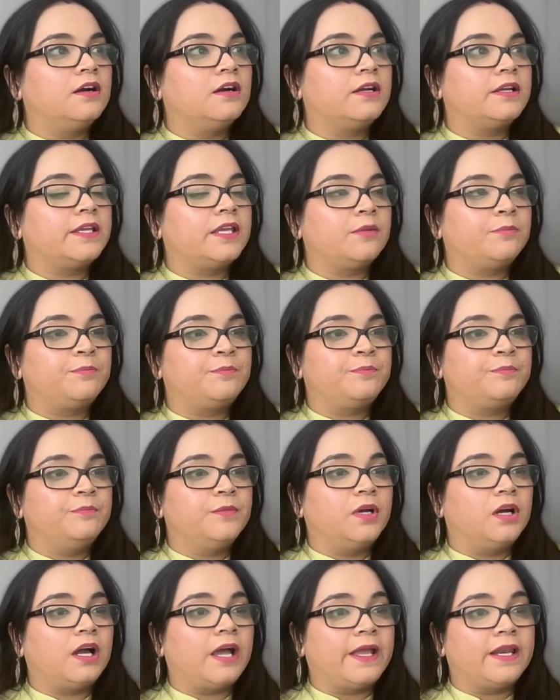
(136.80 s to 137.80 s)
Keep
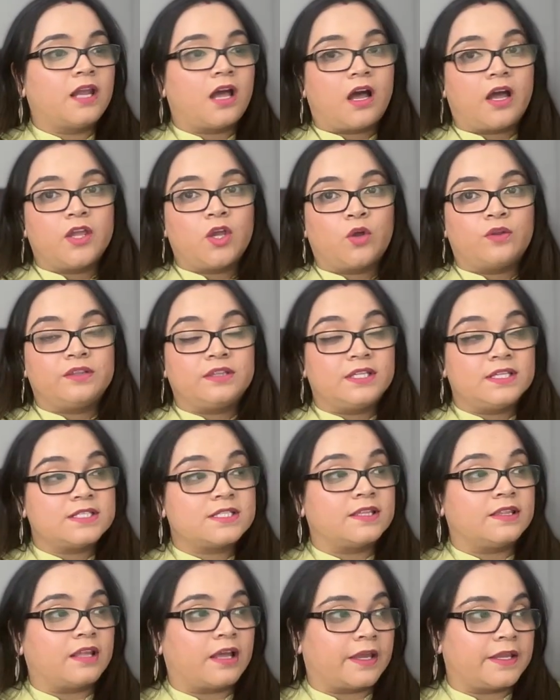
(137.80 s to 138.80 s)
an eye on this
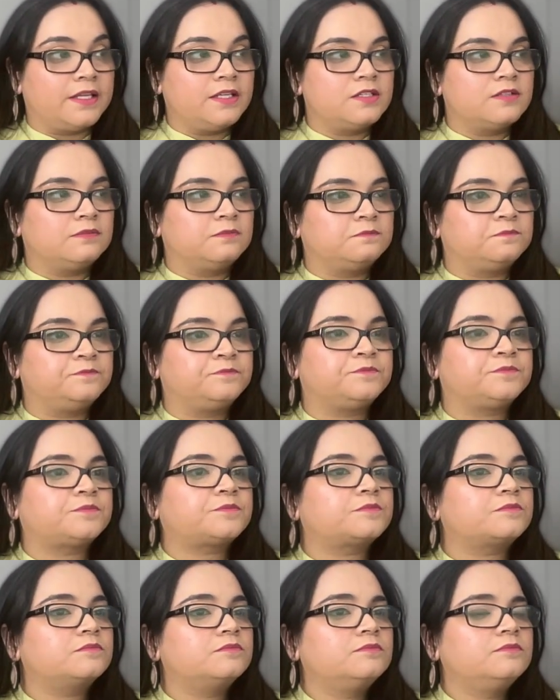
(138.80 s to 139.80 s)
knight.
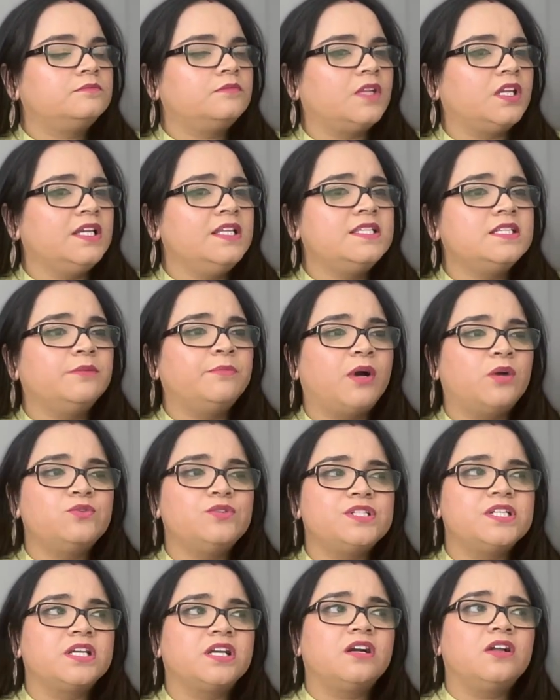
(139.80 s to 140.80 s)
It's about to
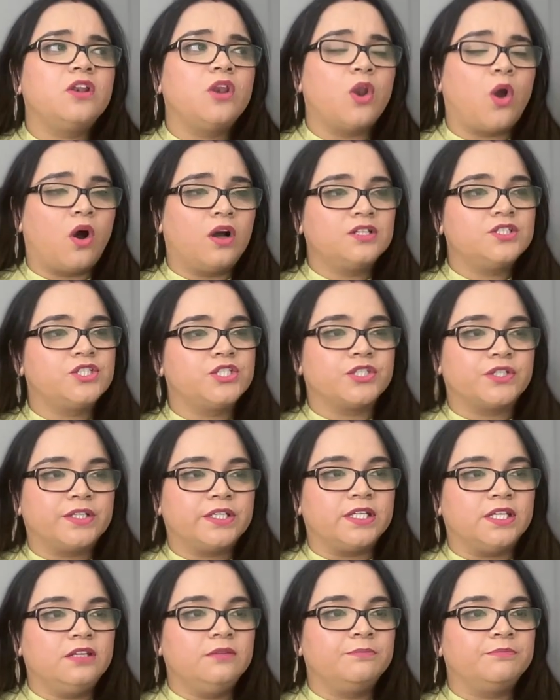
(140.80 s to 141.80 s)
take a long
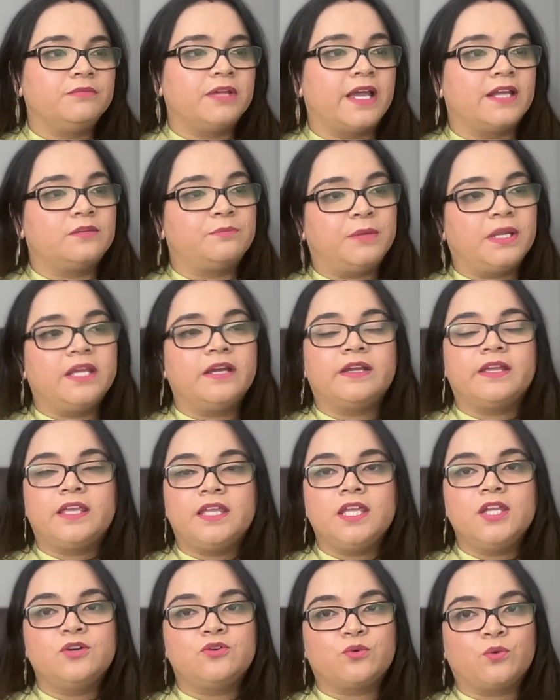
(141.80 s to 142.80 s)
journey and play a
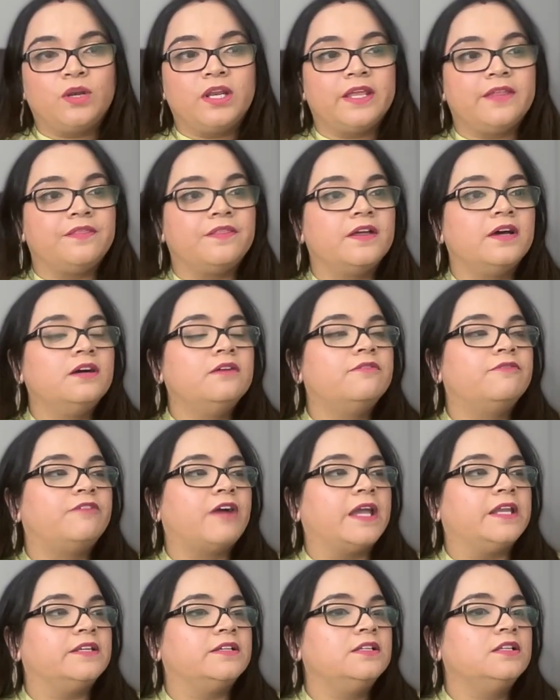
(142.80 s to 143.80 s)
key role in the
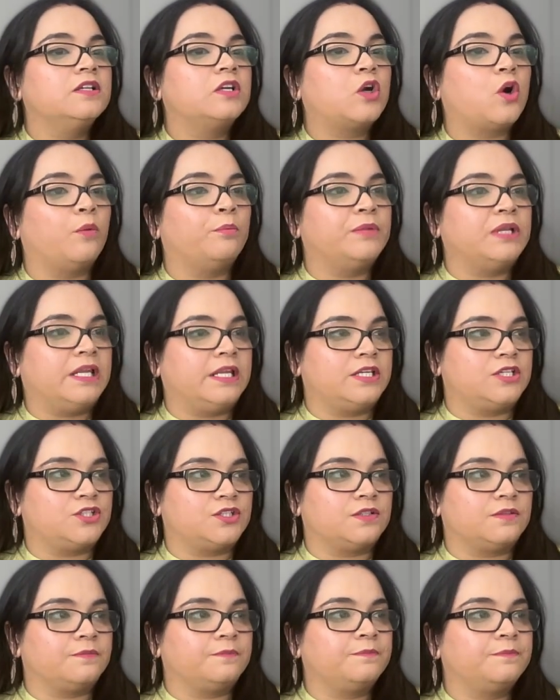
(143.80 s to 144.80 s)
final
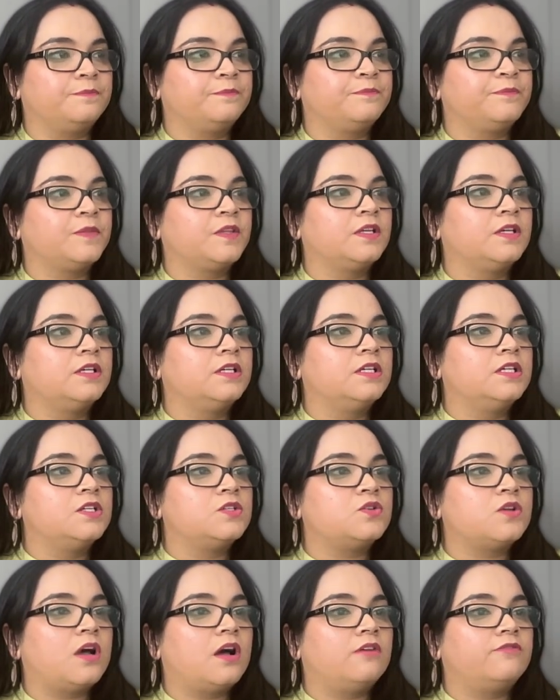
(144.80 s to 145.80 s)
combination.
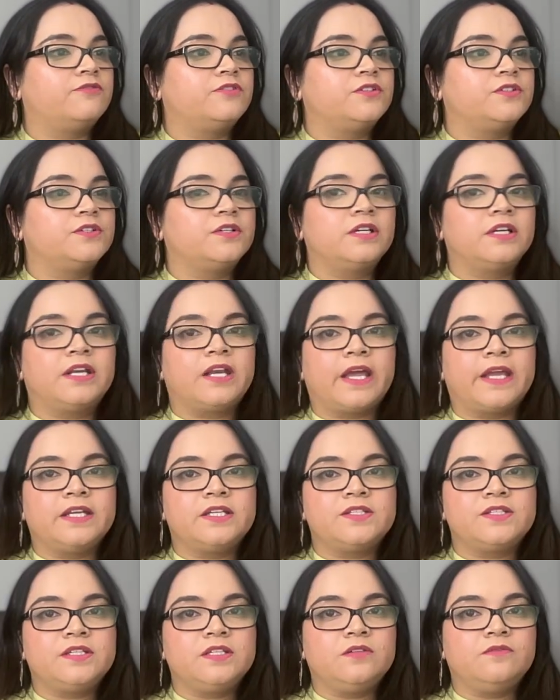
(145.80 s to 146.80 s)
So after knight
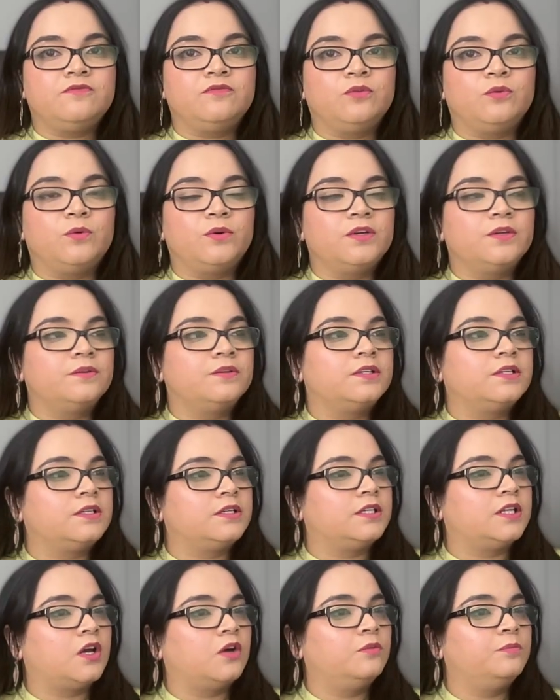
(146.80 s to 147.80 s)
c4,
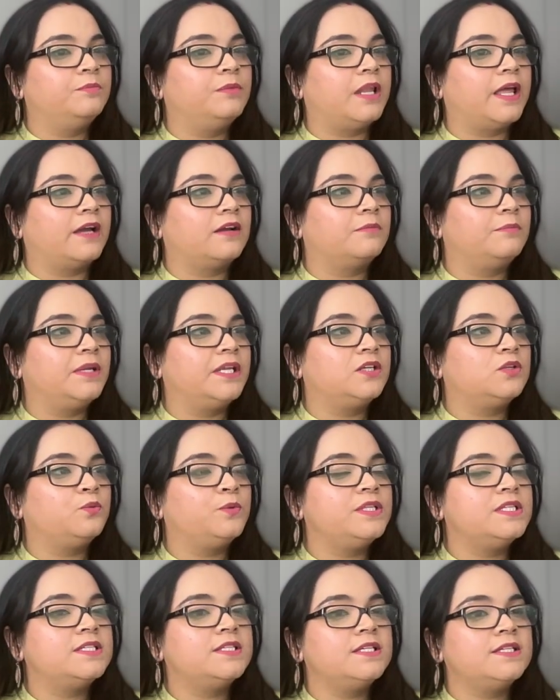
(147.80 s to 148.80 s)
now black played
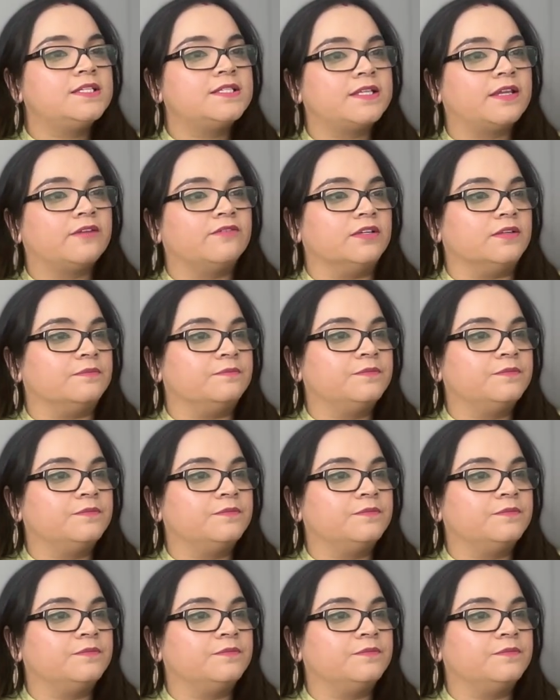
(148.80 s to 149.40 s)
queen c7.